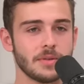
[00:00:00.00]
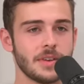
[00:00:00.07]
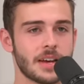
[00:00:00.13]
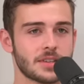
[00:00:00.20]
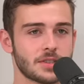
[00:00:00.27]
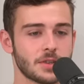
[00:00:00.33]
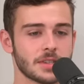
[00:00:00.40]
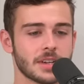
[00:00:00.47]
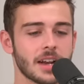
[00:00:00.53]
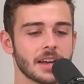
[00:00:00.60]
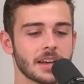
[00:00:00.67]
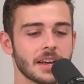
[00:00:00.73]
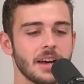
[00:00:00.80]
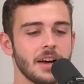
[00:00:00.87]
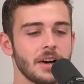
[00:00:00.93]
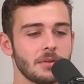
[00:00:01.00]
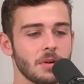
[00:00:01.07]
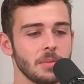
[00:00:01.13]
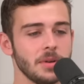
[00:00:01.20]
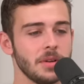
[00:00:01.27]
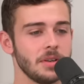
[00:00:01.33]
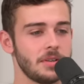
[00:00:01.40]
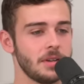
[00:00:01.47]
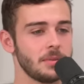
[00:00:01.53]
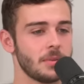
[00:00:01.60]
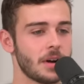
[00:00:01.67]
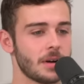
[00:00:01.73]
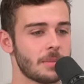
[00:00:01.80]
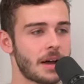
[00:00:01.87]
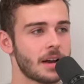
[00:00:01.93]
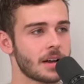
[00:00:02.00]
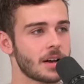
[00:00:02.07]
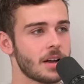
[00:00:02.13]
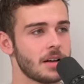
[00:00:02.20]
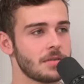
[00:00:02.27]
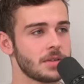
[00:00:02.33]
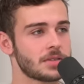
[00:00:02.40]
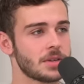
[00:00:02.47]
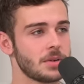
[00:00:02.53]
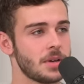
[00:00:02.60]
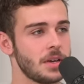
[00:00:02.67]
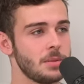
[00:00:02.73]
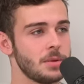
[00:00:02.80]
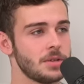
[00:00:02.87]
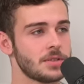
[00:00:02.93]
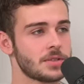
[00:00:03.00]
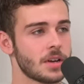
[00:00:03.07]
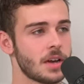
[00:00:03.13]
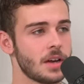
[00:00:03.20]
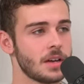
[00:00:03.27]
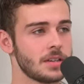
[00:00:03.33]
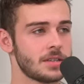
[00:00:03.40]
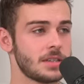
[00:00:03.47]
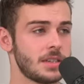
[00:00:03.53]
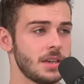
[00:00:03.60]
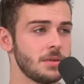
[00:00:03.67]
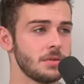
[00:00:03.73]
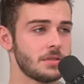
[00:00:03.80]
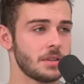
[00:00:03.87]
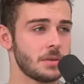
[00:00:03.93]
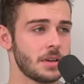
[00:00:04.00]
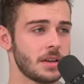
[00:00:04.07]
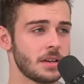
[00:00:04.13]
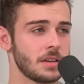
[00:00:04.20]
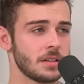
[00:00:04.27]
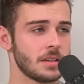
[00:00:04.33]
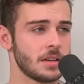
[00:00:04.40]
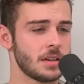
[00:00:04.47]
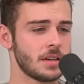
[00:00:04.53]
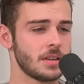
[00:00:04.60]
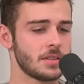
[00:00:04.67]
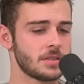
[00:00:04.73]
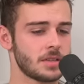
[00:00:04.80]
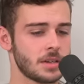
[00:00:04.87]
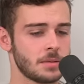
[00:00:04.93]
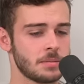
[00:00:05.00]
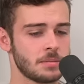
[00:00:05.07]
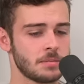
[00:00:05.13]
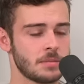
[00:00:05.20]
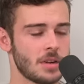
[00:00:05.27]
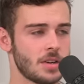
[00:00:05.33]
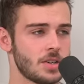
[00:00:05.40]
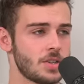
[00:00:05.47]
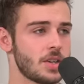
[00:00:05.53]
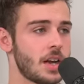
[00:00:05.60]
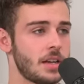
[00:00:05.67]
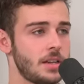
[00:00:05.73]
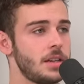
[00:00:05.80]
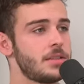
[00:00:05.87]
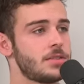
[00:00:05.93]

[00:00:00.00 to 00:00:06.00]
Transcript: of, yeah. So it's like Robin Hood didn't wear a balaclava, so he was still doing some shady